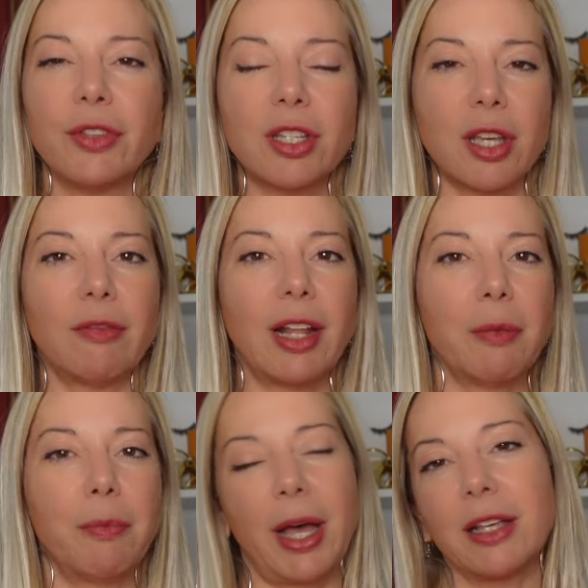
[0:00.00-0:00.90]
this kind of
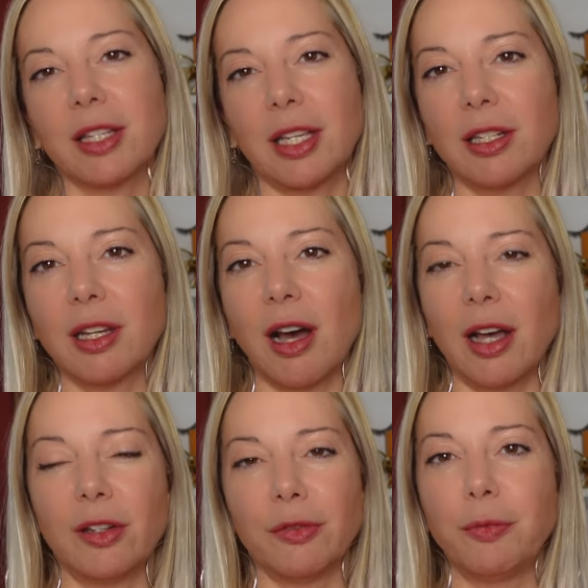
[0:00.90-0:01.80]
like basket
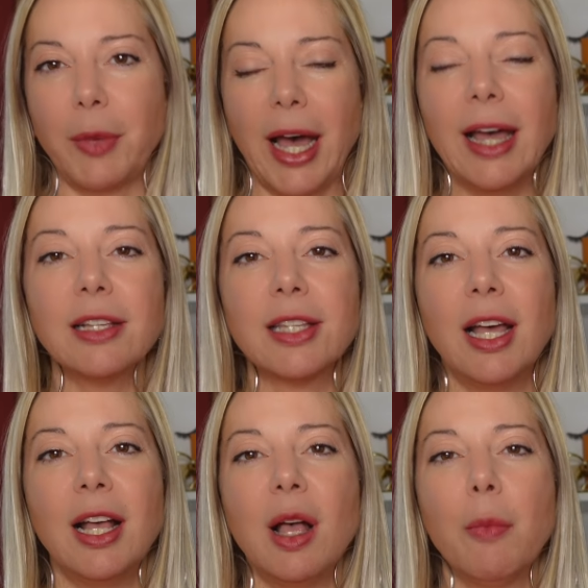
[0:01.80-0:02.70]
kind of bags,
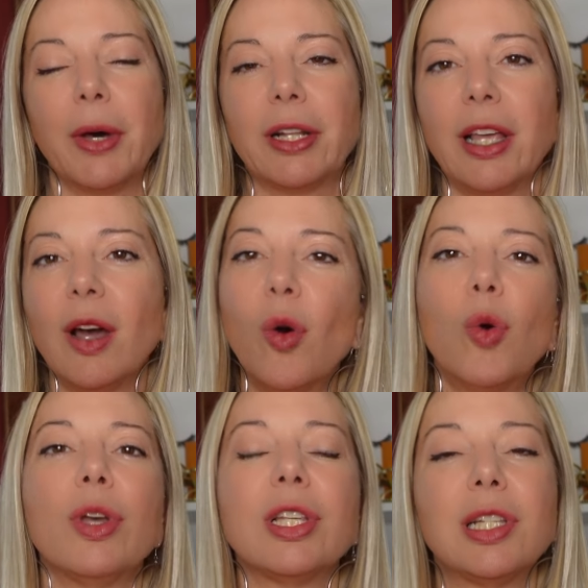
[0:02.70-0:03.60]
but they
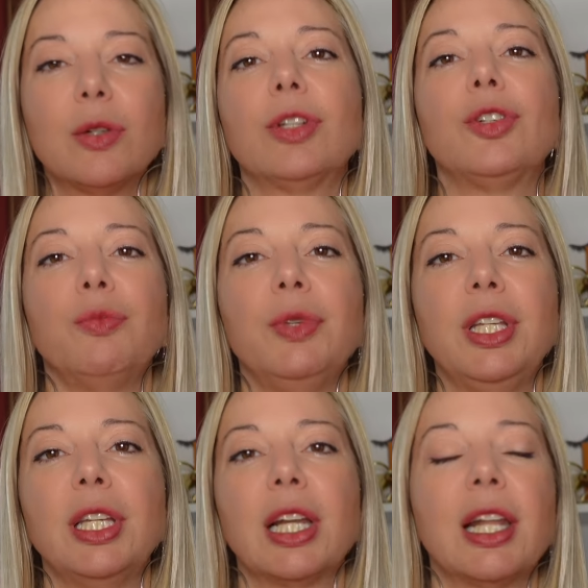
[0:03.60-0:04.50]
always look to
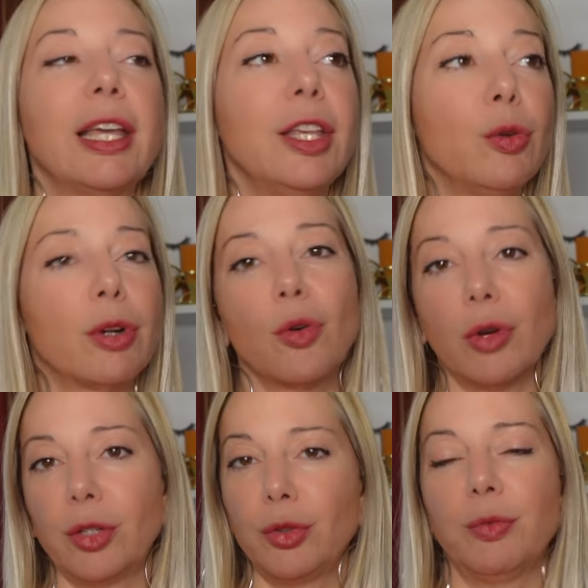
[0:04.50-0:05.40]
me like you are
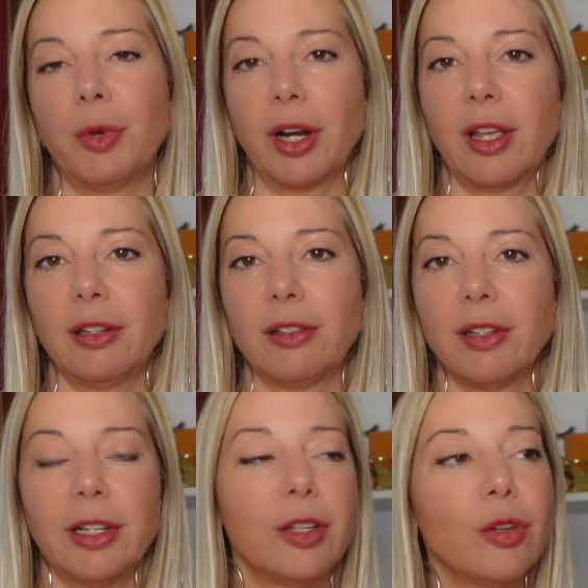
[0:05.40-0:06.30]
going to the market,
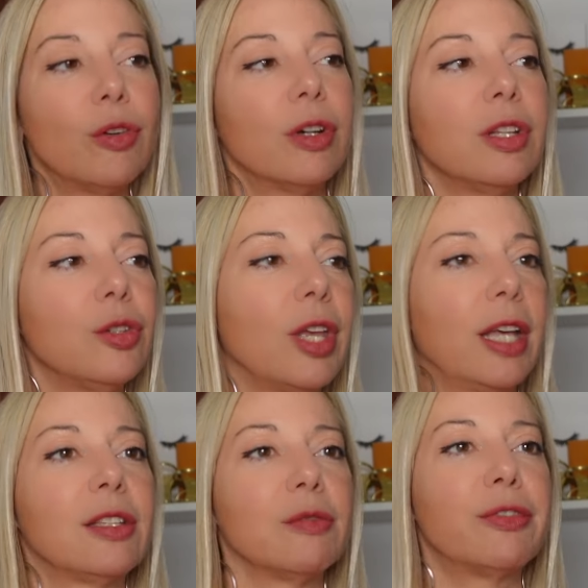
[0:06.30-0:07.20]
like you're going to
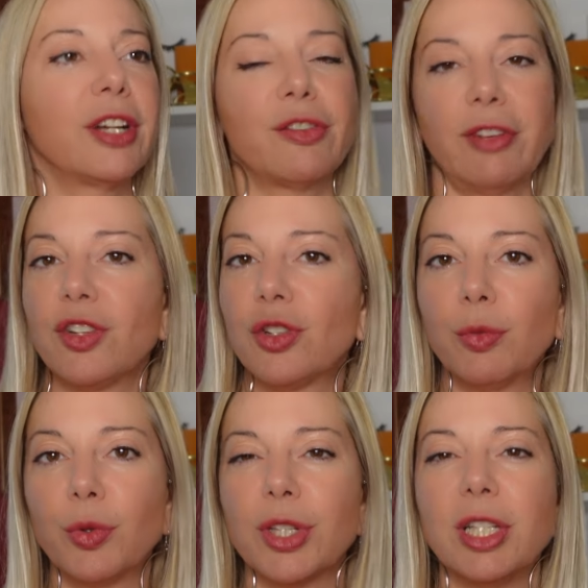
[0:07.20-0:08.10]
get some fresh
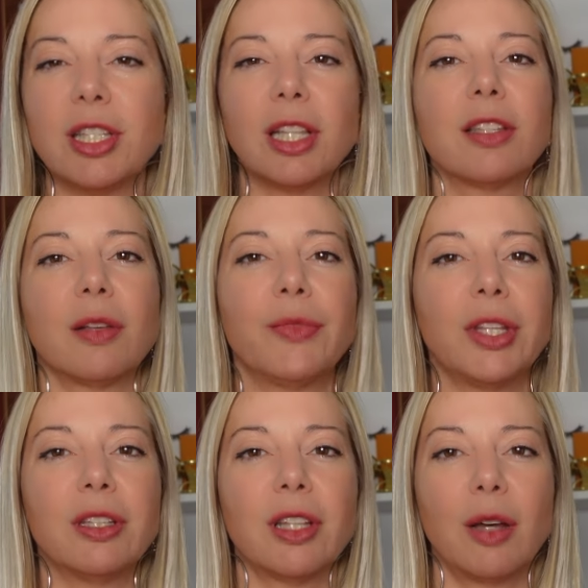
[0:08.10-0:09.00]
vegetables. It's not
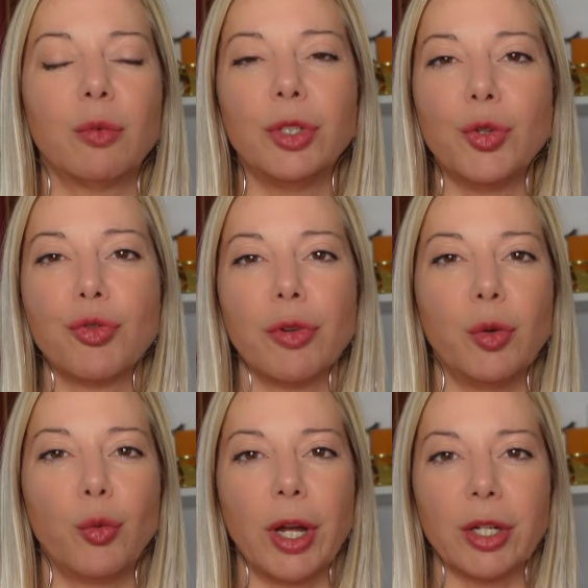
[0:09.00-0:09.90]
something that I would usually
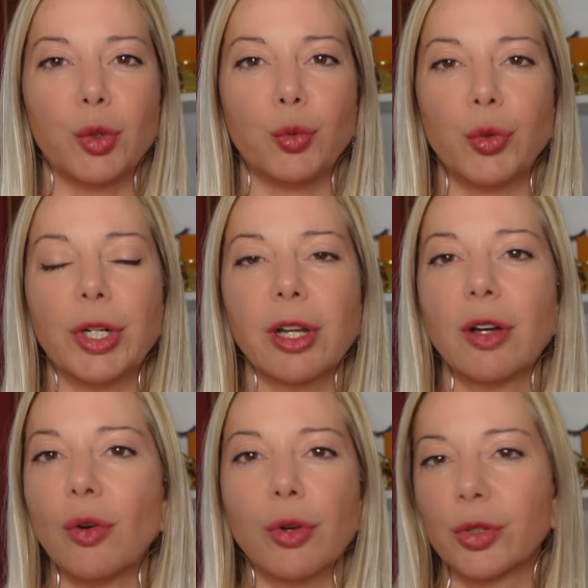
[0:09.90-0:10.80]
wear to
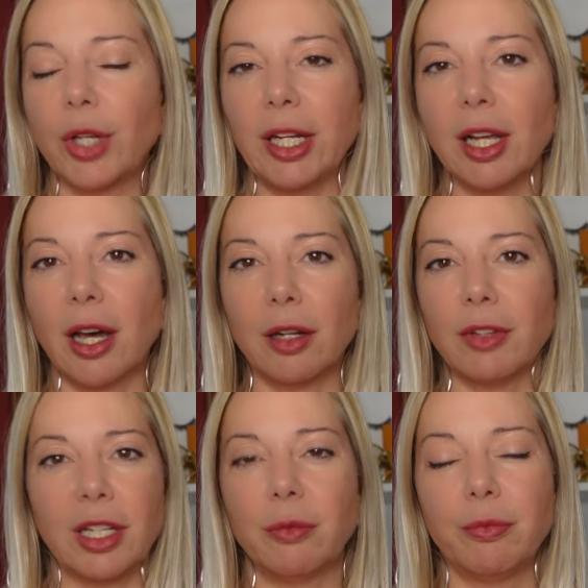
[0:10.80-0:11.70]
work or to any kind of
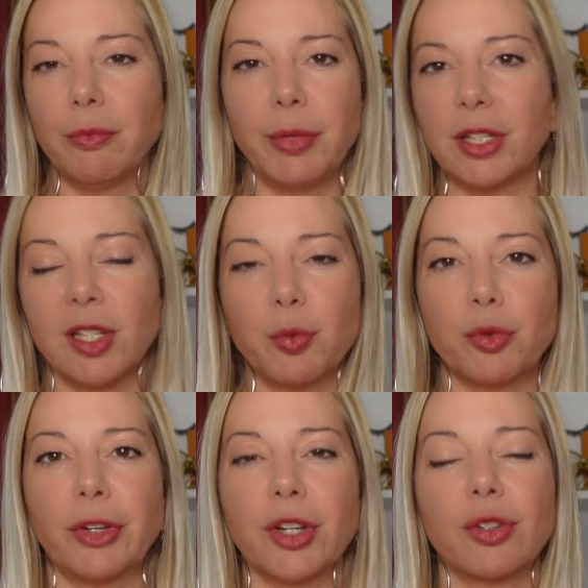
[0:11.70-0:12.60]
like business
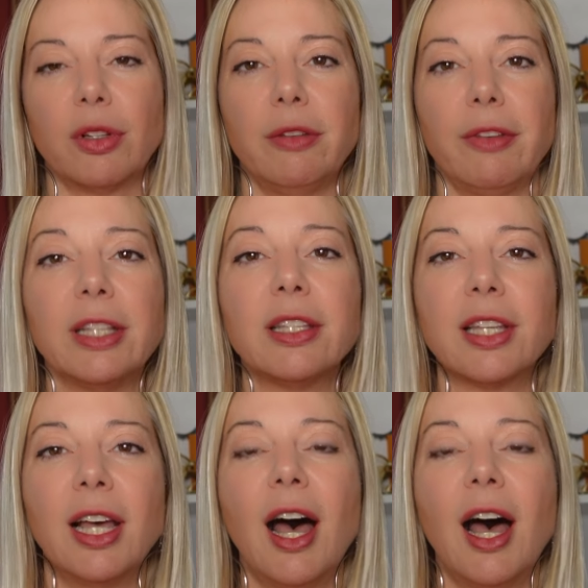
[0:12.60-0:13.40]
professional events